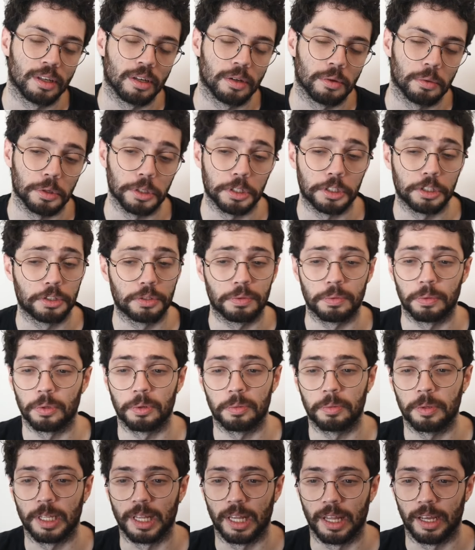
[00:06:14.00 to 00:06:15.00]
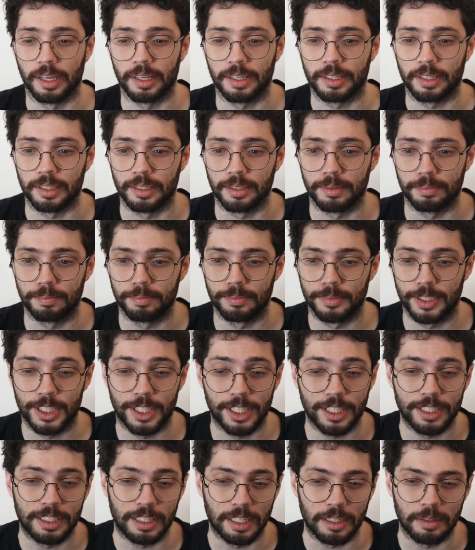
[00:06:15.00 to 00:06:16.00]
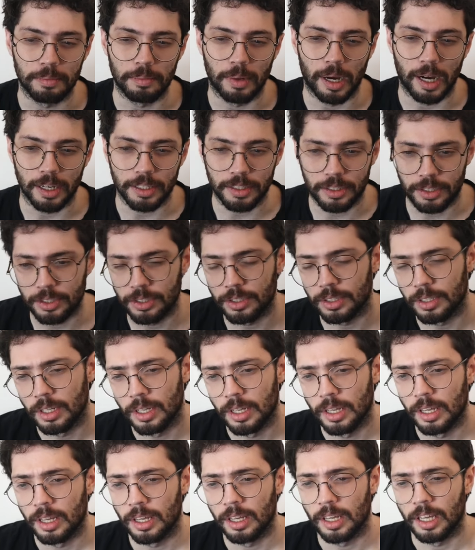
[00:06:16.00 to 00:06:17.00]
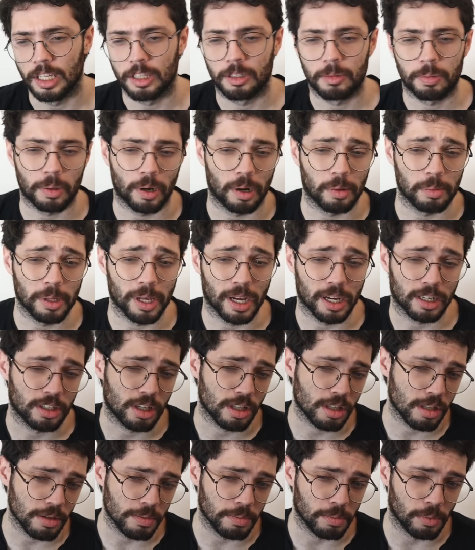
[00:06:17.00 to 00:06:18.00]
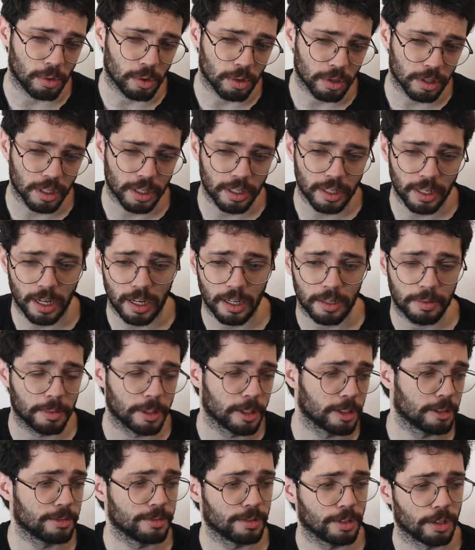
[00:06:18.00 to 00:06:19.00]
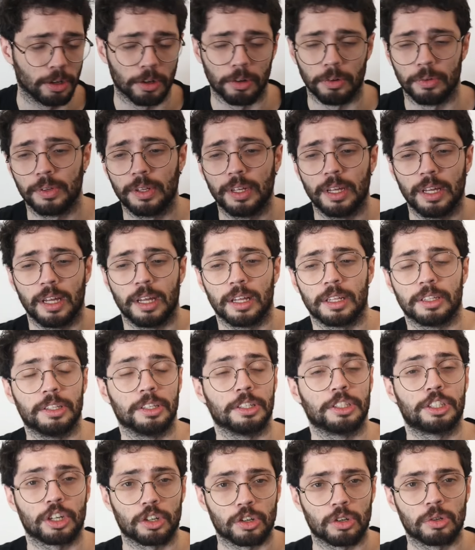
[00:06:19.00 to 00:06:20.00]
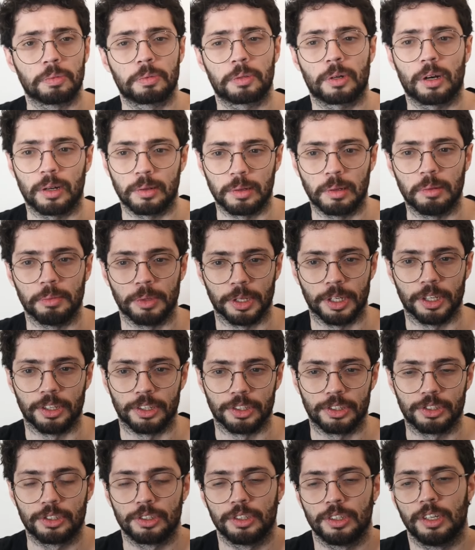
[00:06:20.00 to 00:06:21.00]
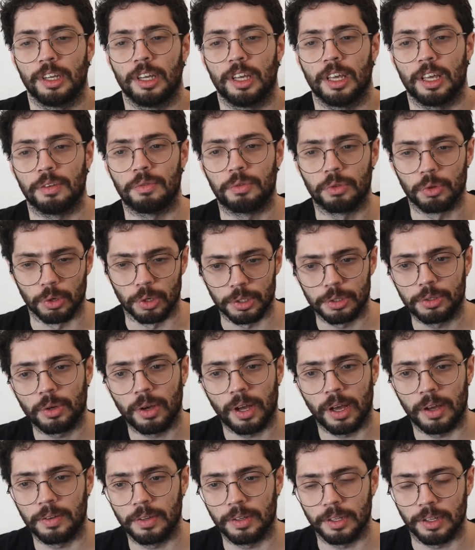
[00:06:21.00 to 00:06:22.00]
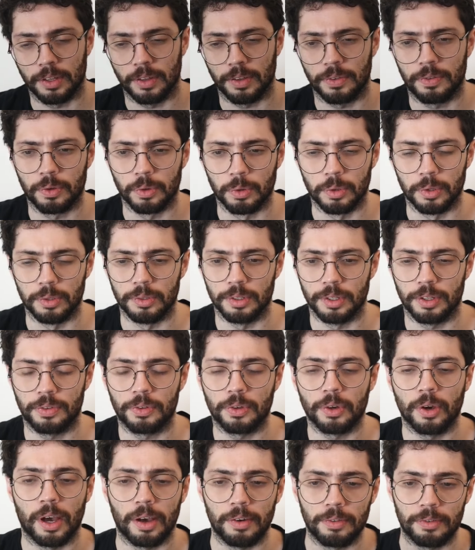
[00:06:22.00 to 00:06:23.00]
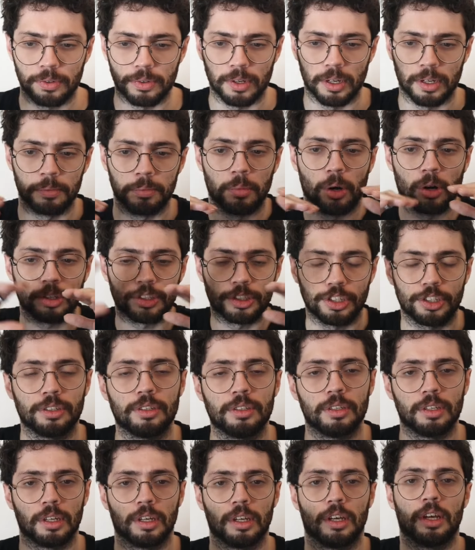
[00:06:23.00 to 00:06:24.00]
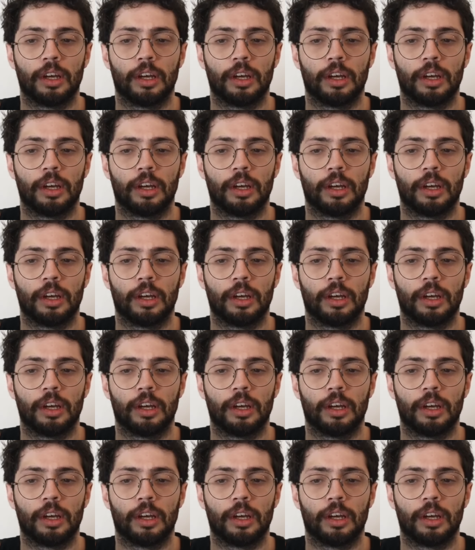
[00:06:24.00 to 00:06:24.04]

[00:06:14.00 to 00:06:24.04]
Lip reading: which would be like 16 bytes. It's probably actually more than that, but you know, the general problem is if you have unboxing,